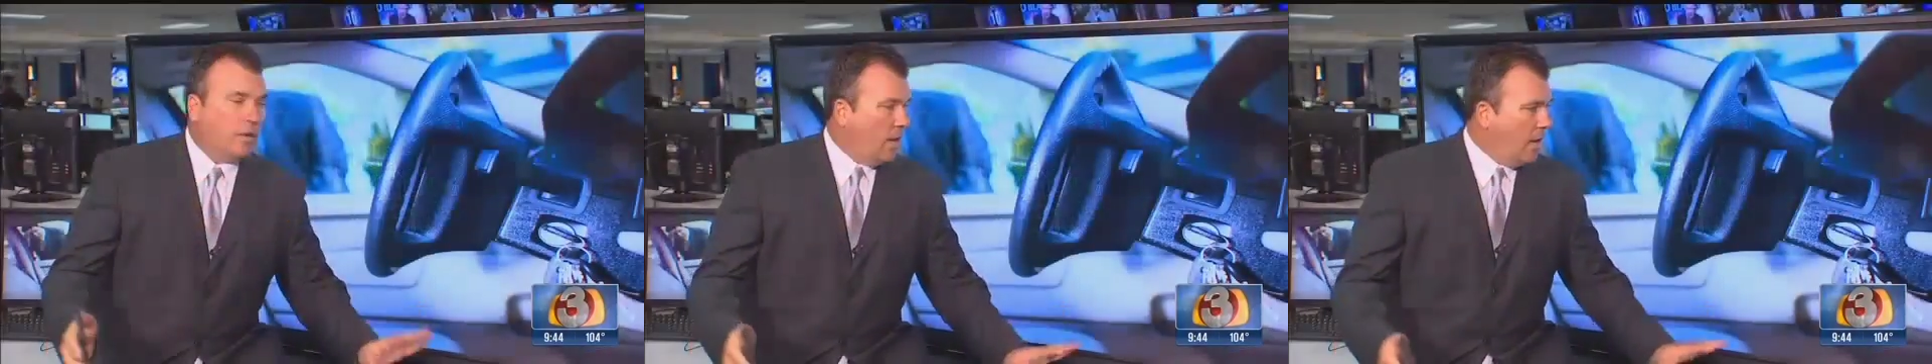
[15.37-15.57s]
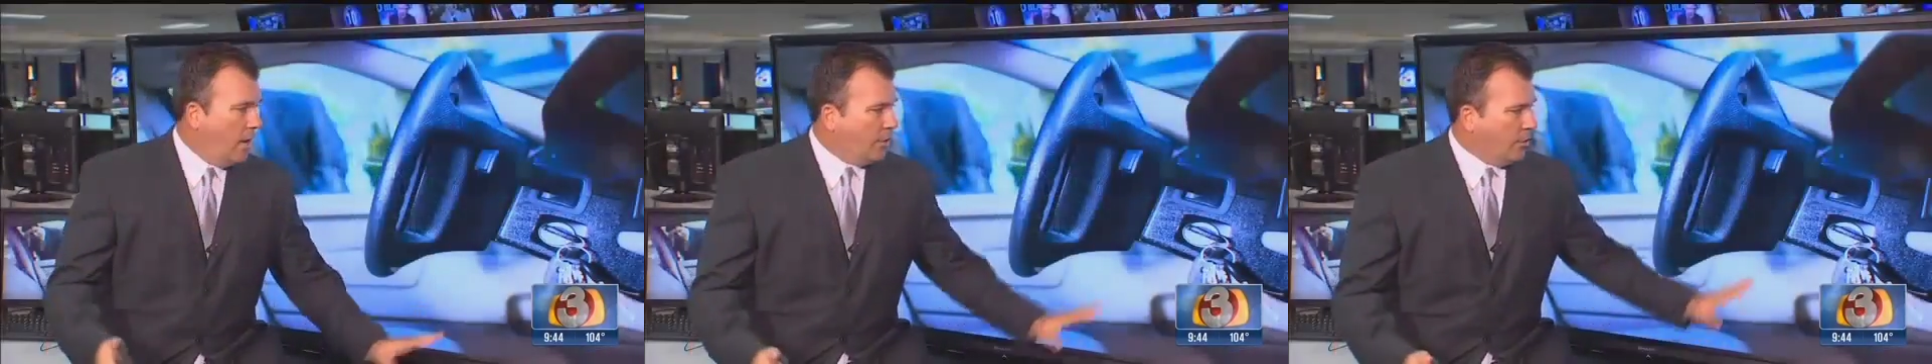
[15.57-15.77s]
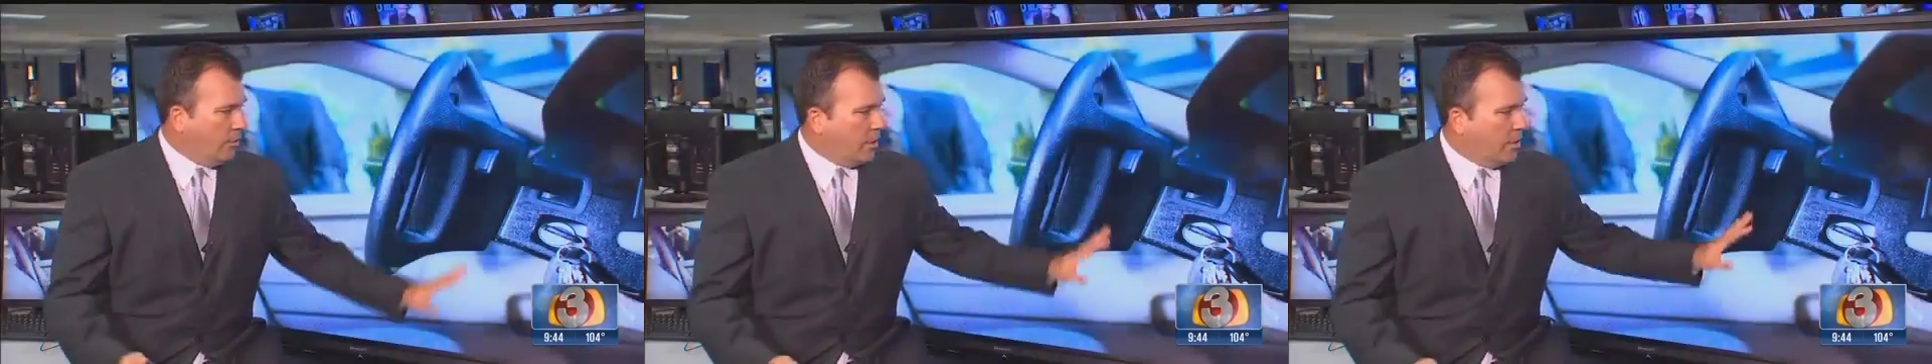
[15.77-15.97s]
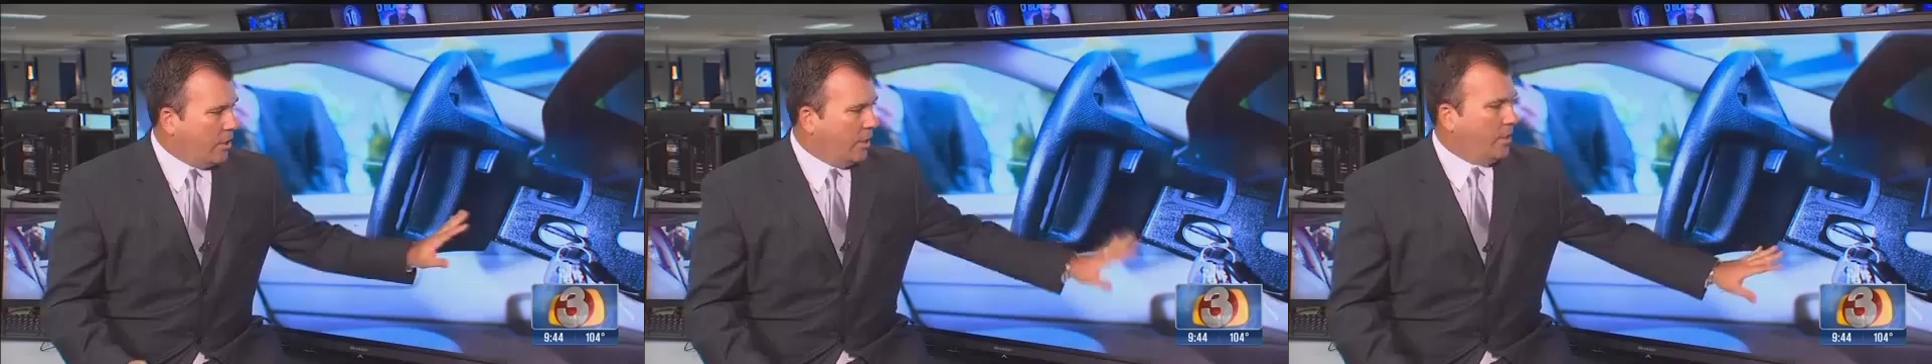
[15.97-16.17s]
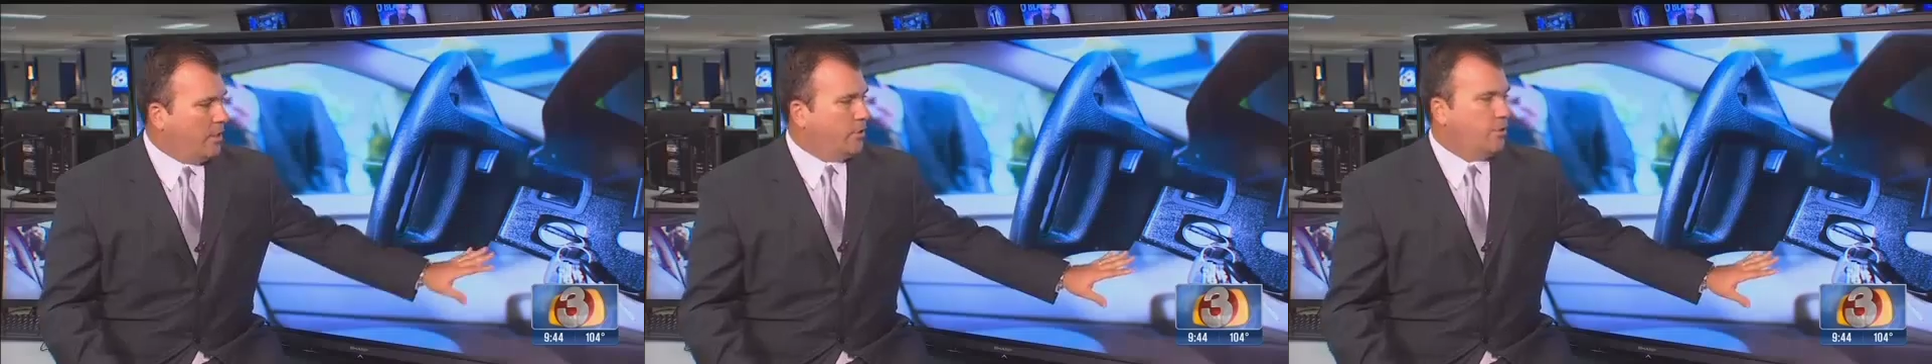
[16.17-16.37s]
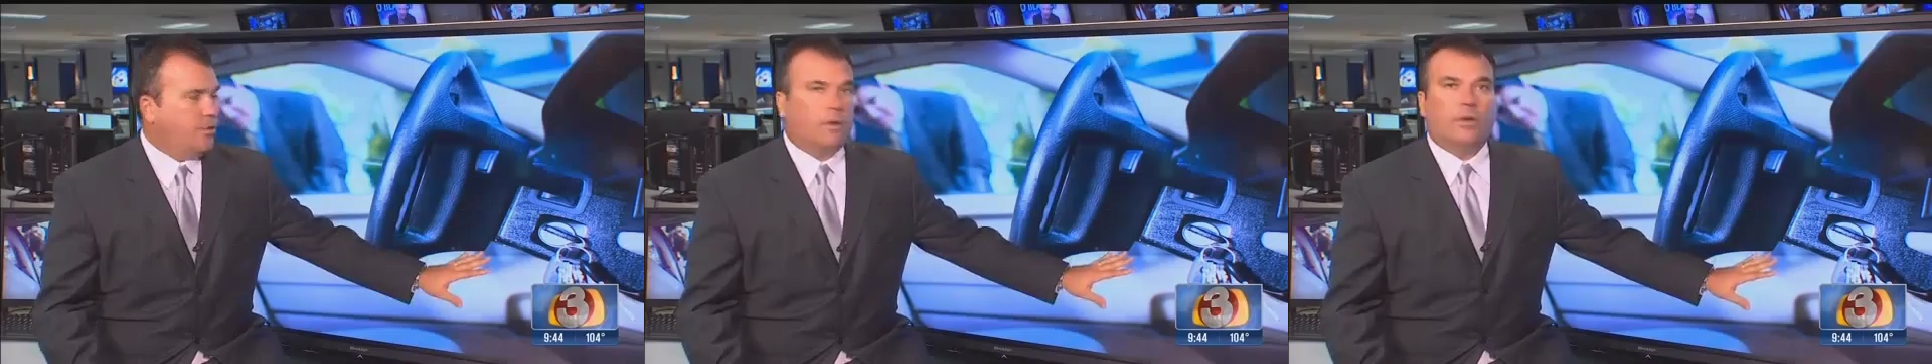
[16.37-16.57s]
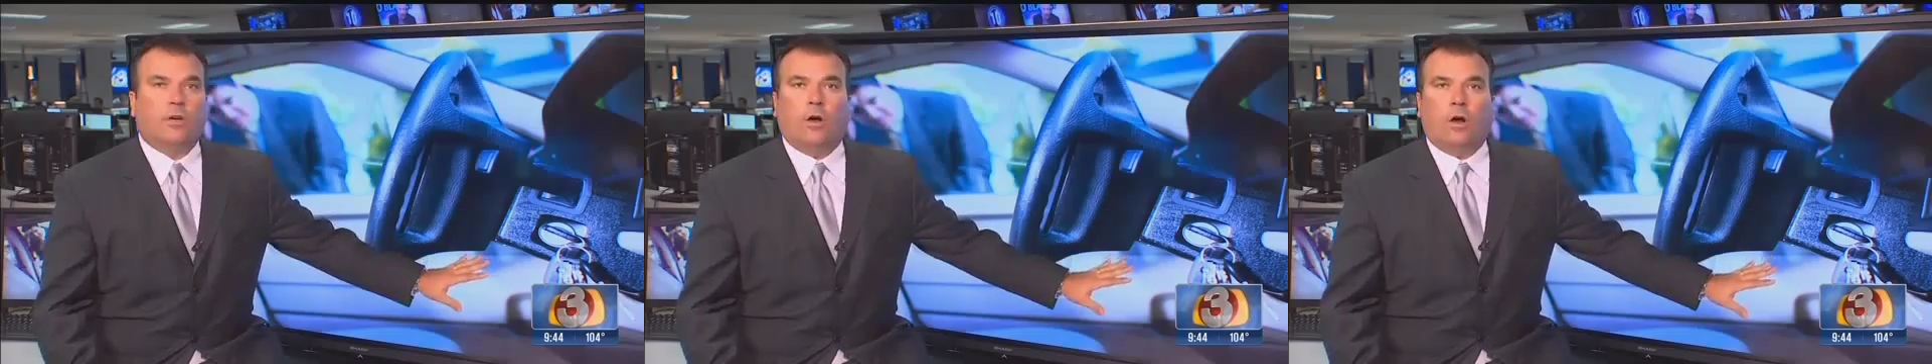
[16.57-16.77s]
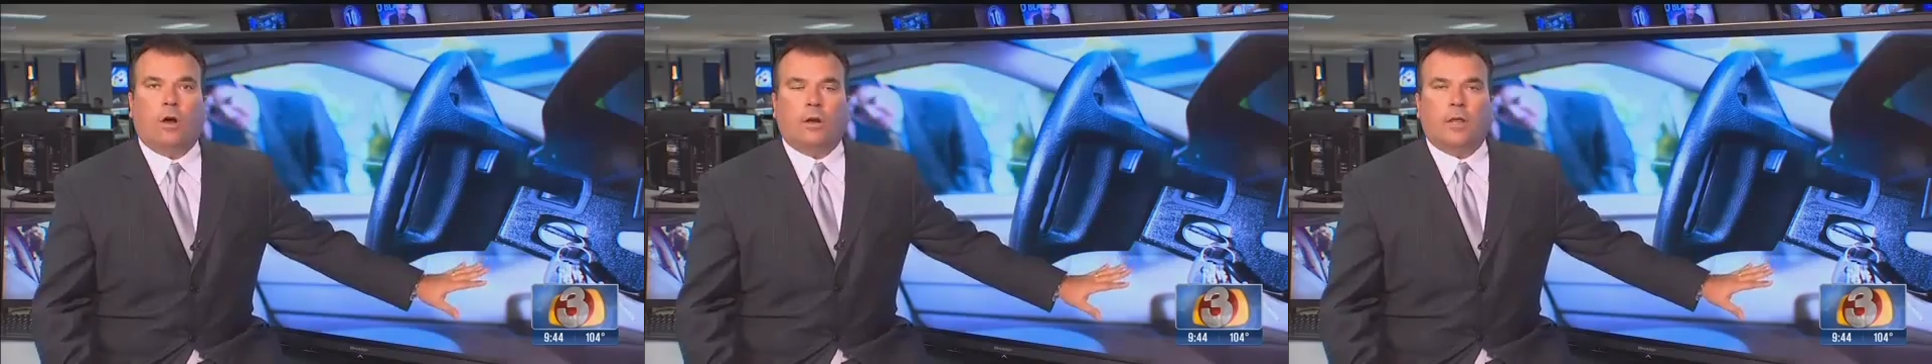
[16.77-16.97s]
when you lock your keys in your
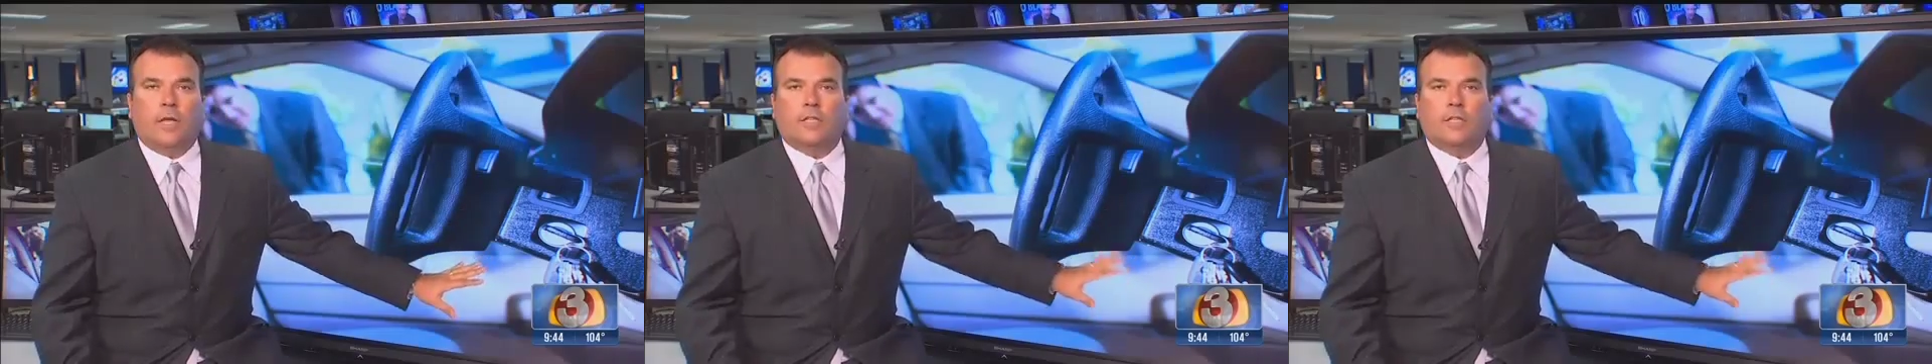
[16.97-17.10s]
car,